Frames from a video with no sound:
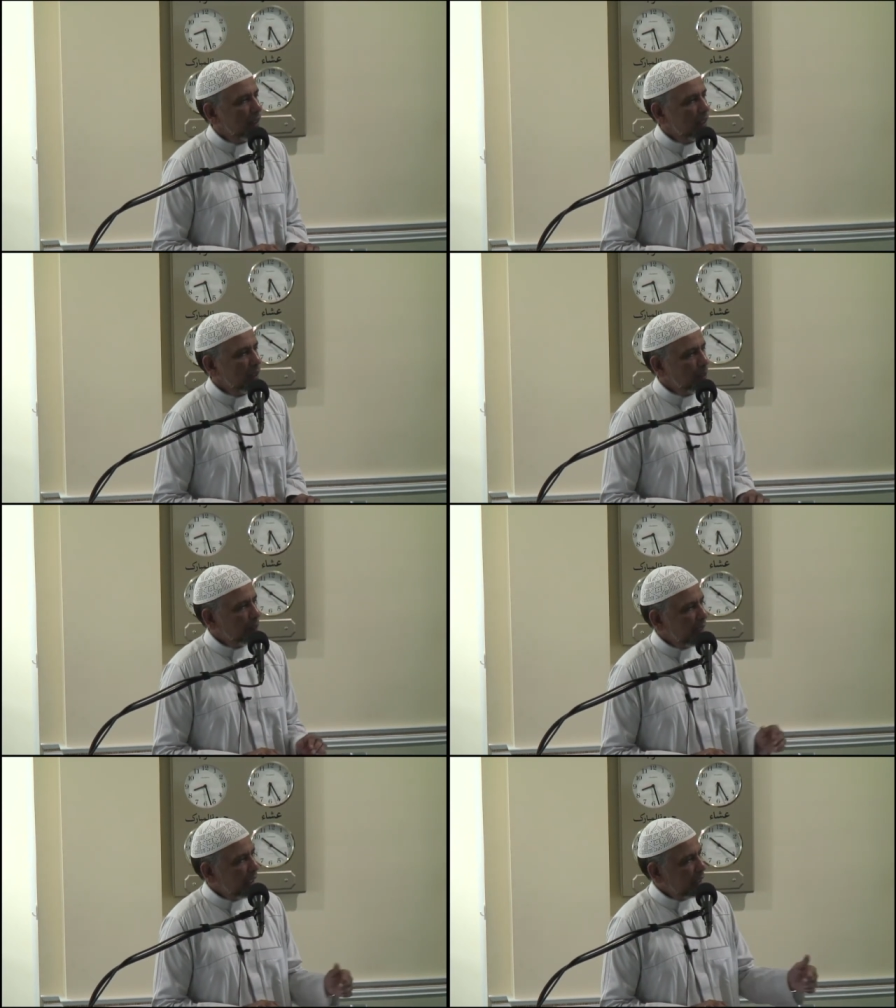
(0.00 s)
He
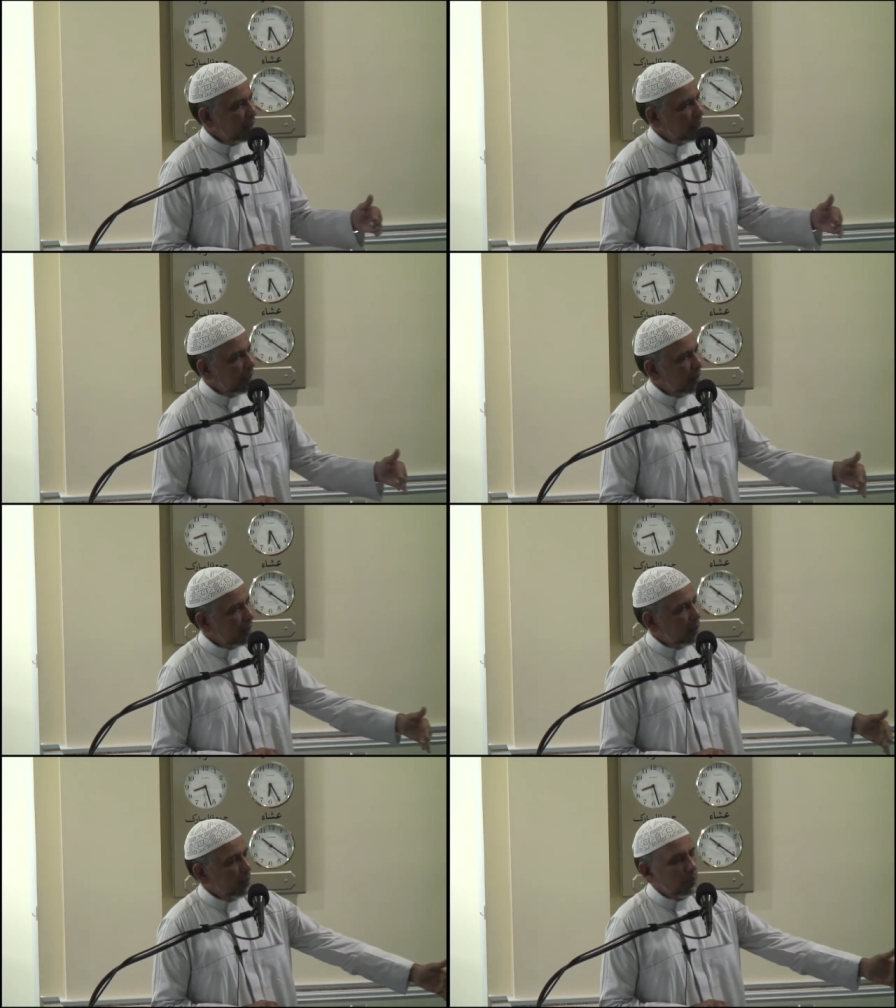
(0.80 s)
prayed,
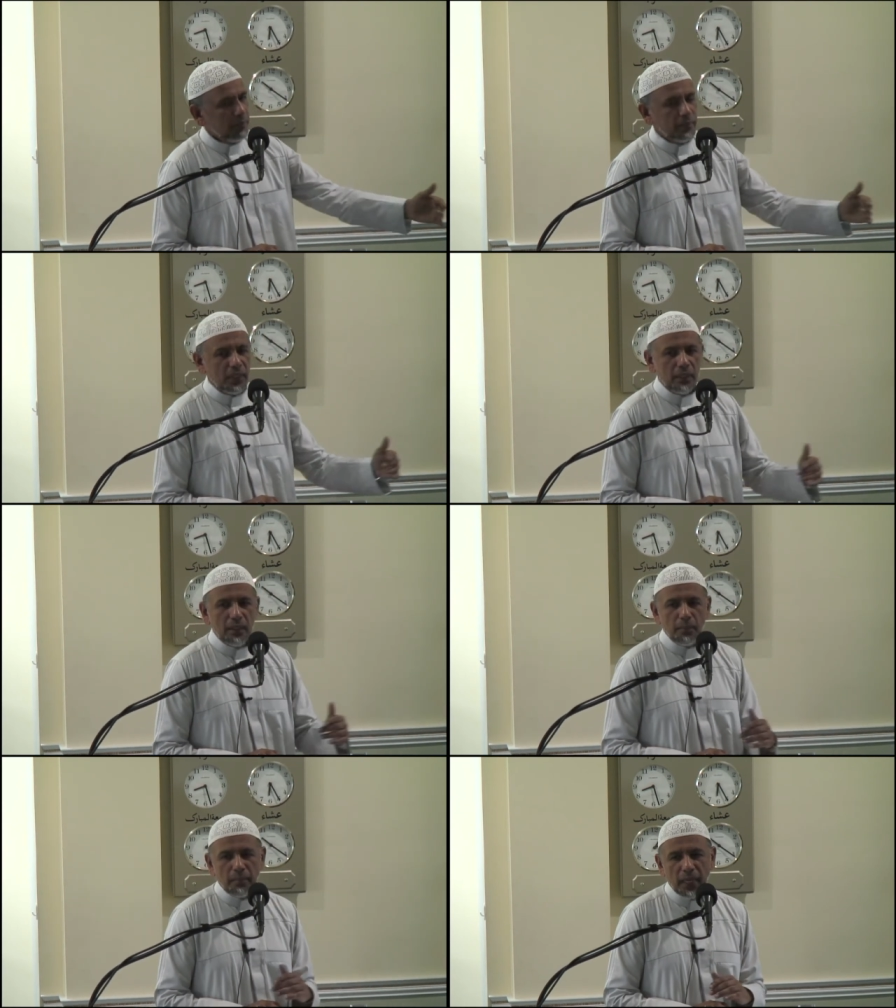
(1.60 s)

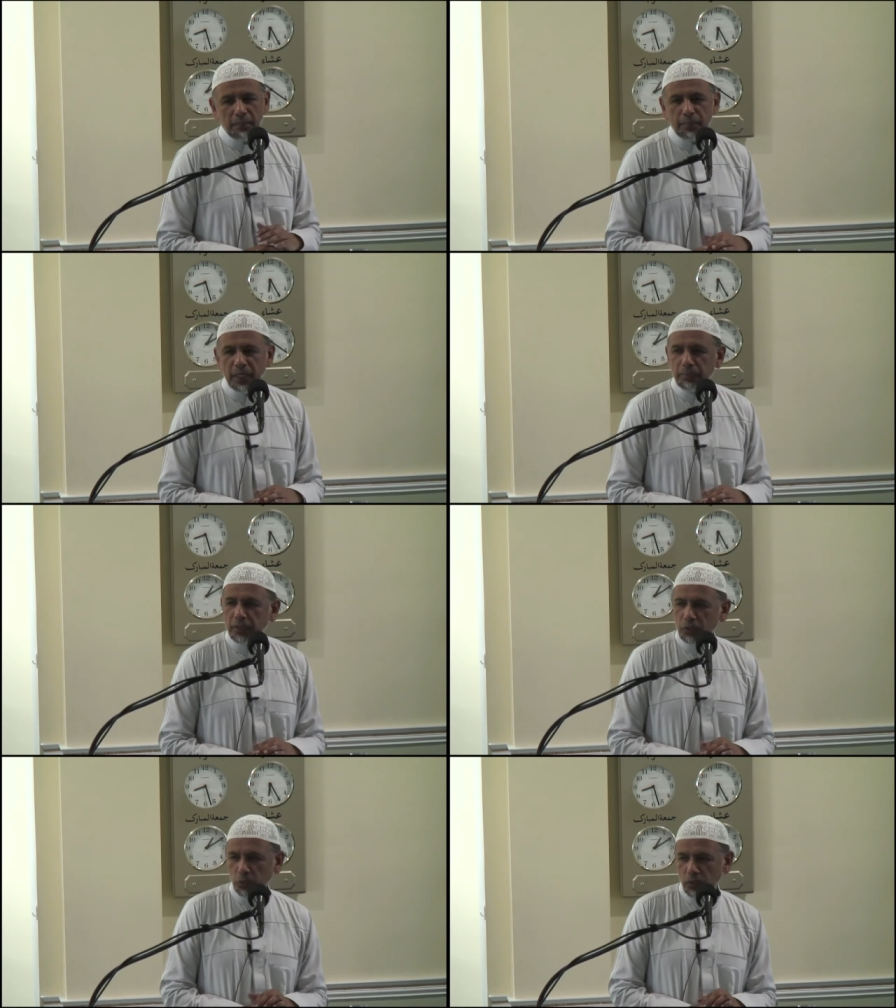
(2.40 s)
My
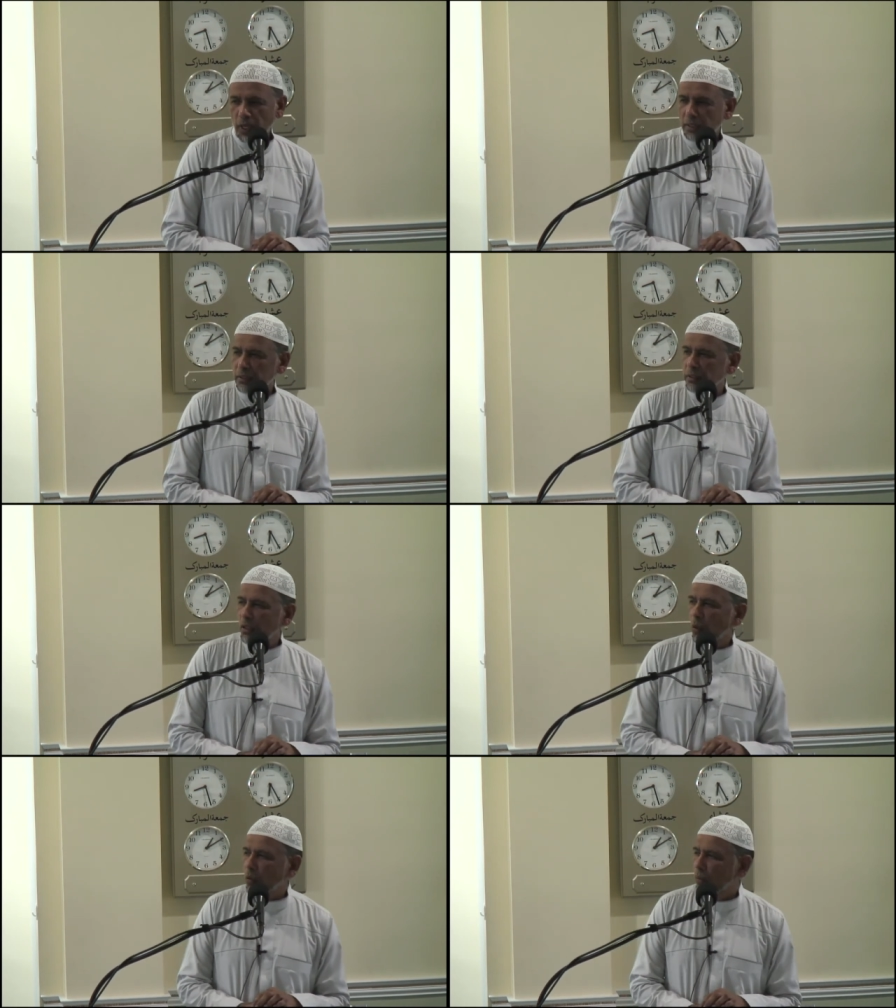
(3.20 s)
people do not
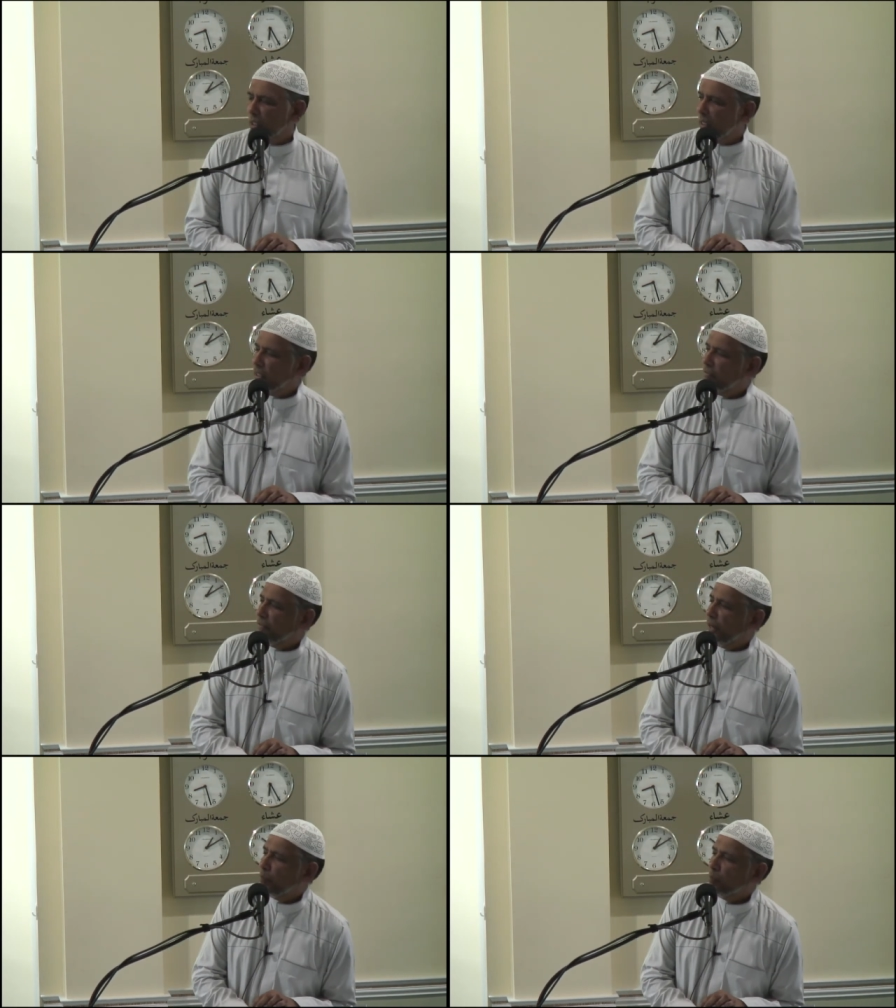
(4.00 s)
know,
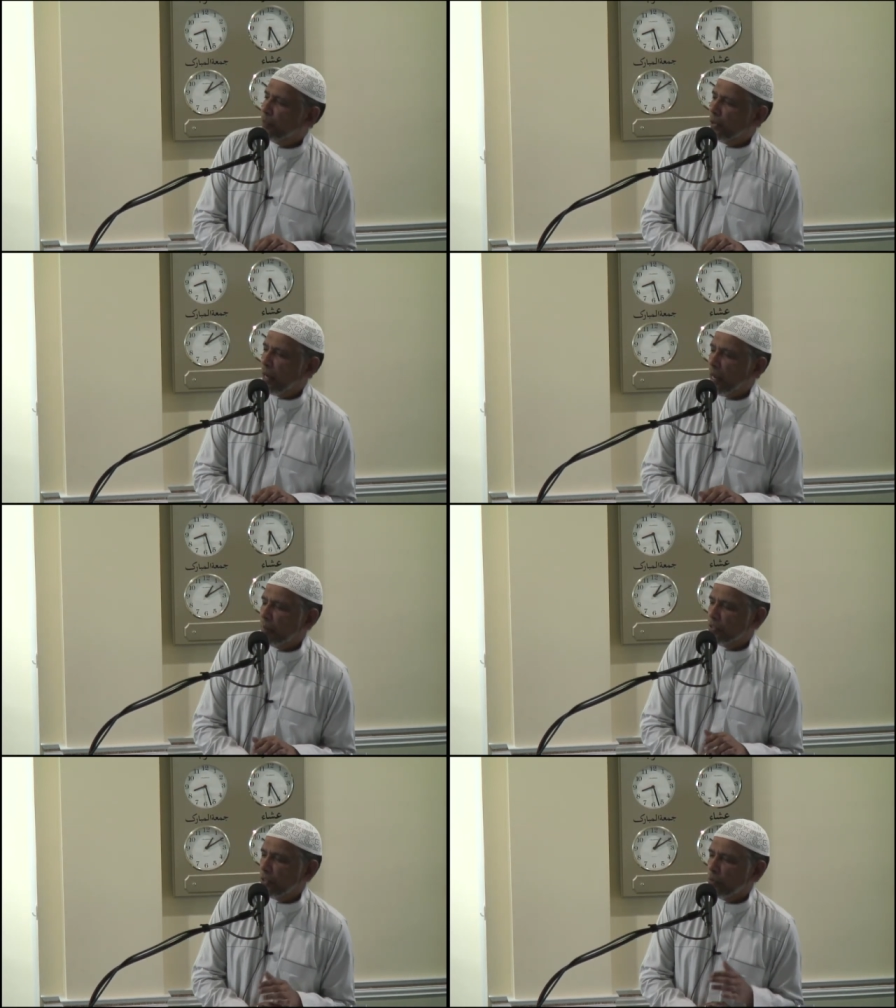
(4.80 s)
leave them,
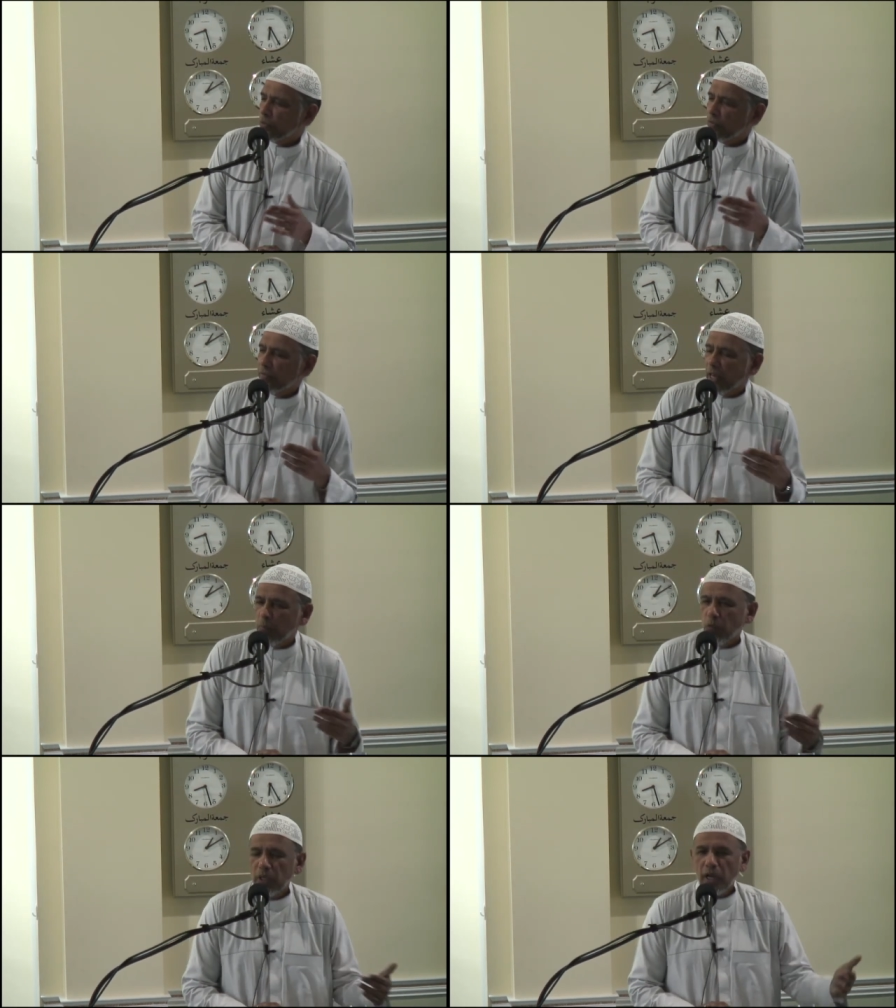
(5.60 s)
perhaps out of
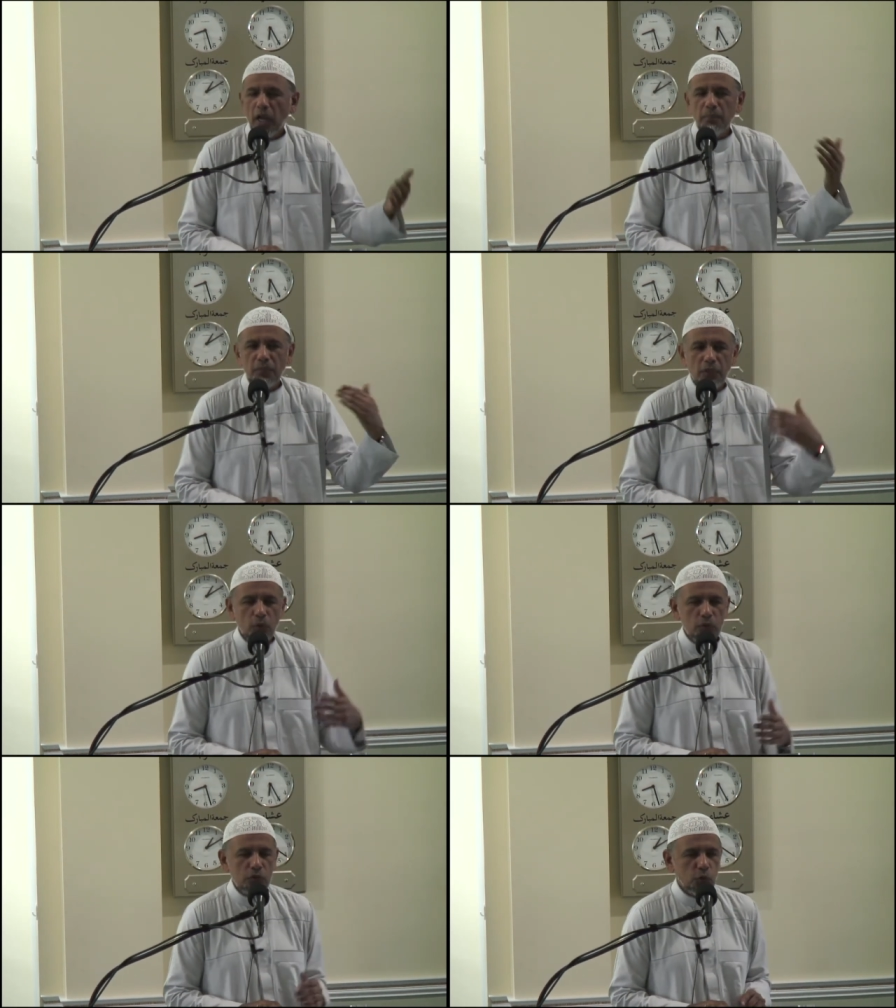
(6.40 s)
them will come
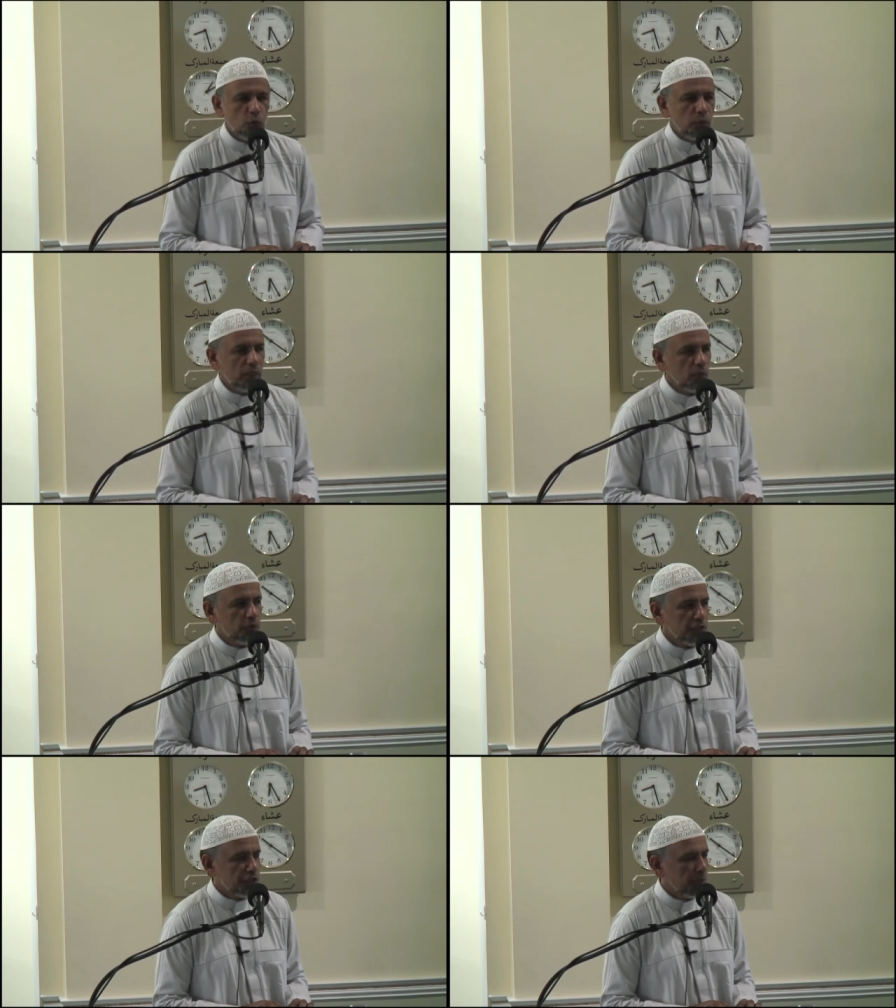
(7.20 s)
those who will
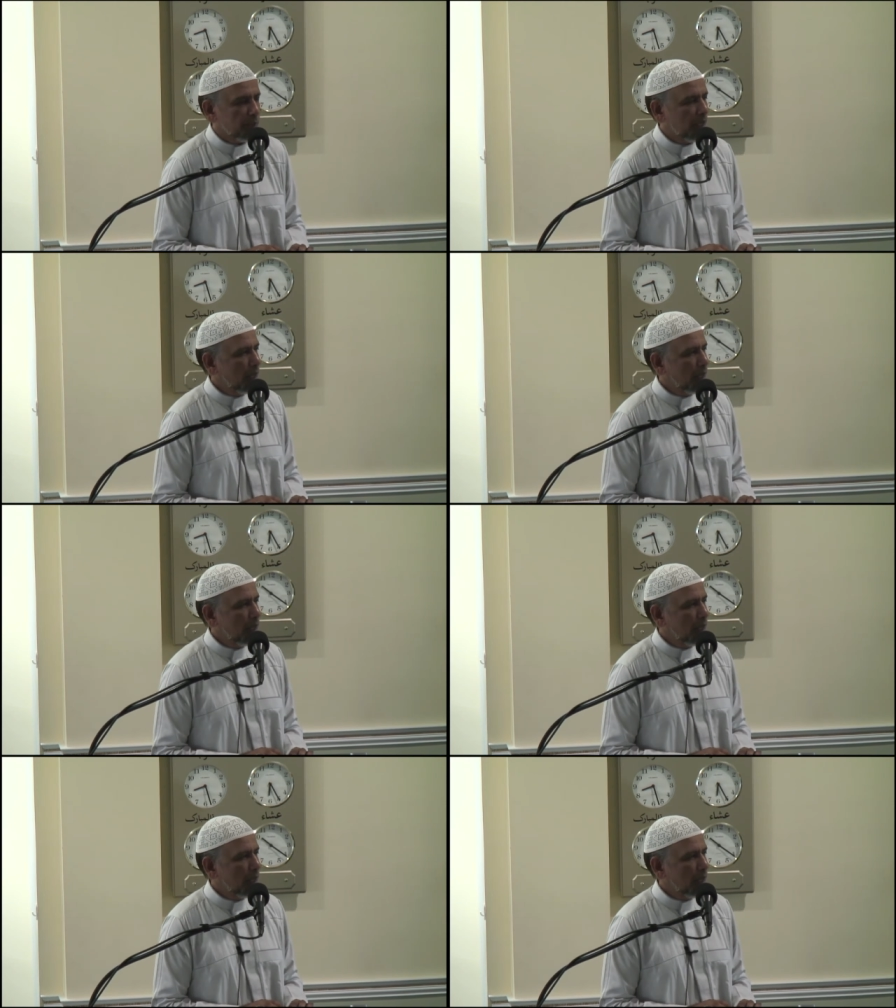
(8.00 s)
worship